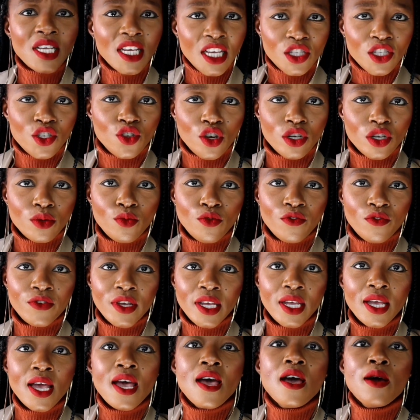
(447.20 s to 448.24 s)
it's not
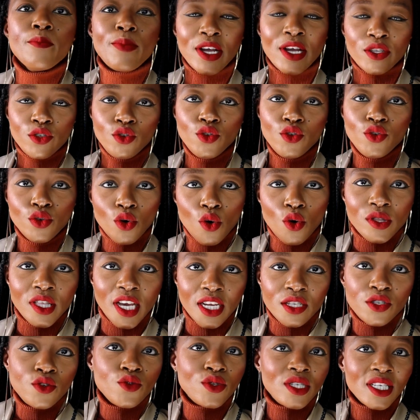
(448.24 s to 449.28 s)
moving, but you know
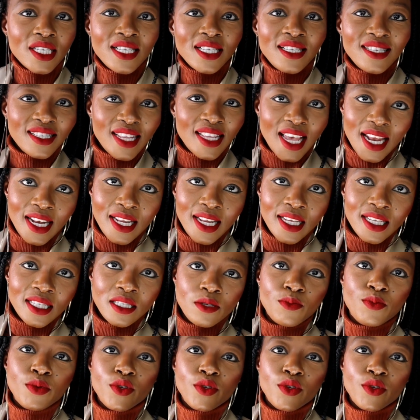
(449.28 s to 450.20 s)
that you didn't sell it